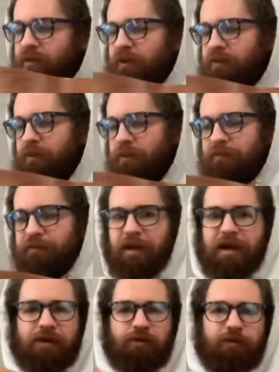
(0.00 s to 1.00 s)
I'd do a
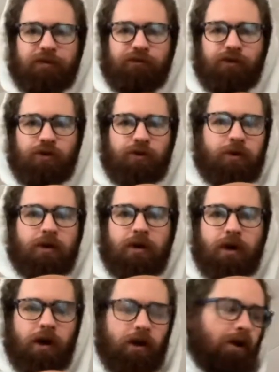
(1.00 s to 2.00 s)
flash review.
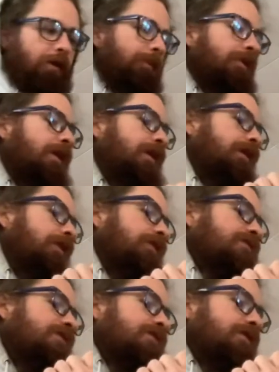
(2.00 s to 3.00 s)

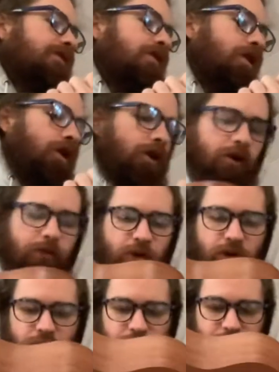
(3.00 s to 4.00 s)
This is a
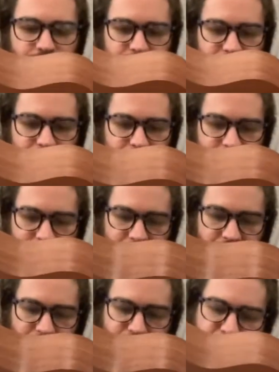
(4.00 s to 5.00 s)
caramel
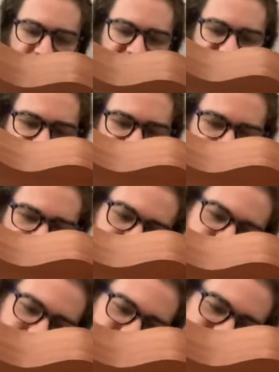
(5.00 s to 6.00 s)
bass
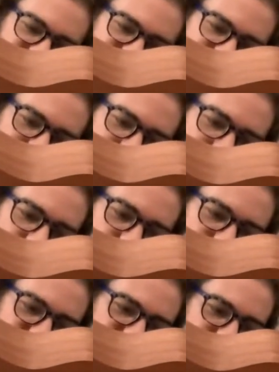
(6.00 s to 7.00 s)
uke. It says it
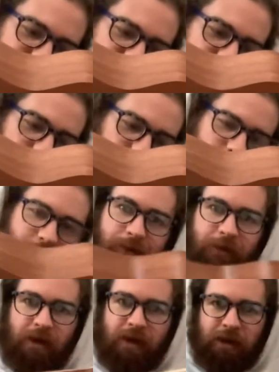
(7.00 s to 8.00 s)
melts in my heart.
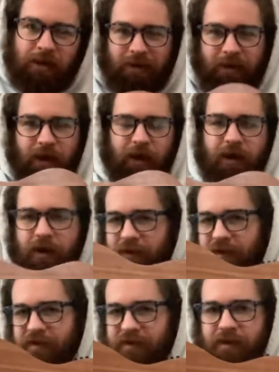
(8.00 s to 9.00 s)
I got
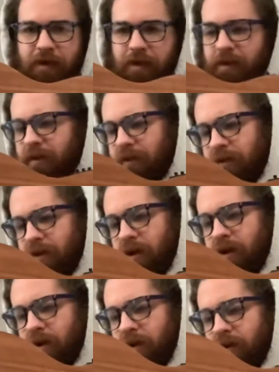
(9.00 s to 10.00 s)
this thing
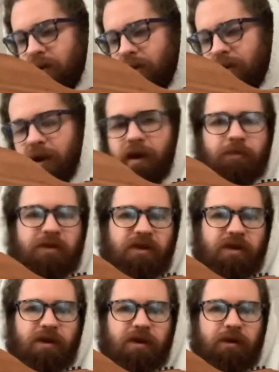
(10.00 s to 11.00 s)
on
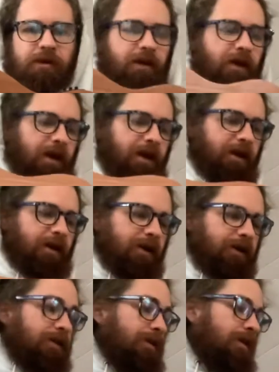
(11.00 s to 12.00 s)
Amazon and